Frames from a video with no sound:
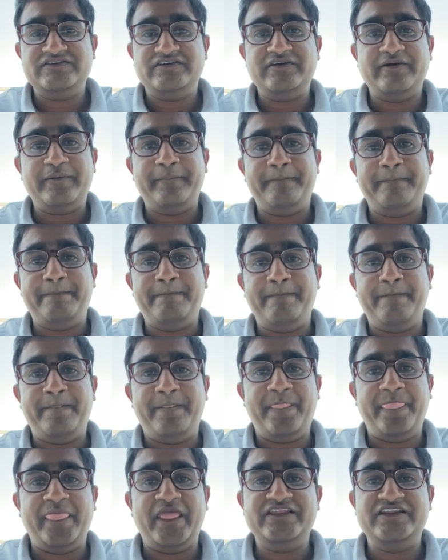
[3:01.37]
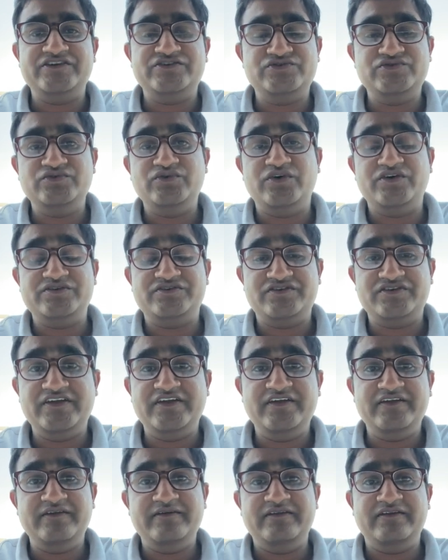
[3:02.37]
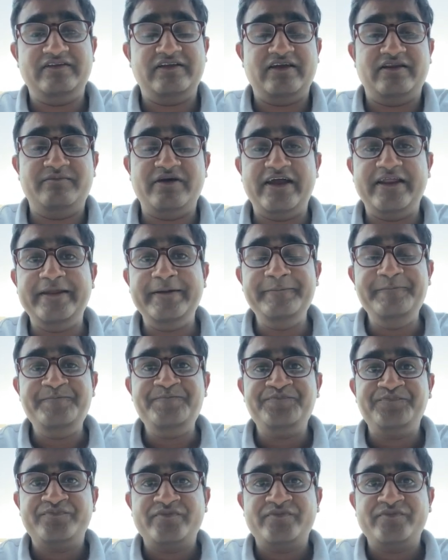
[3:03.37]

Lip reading: either two or three, it can vary,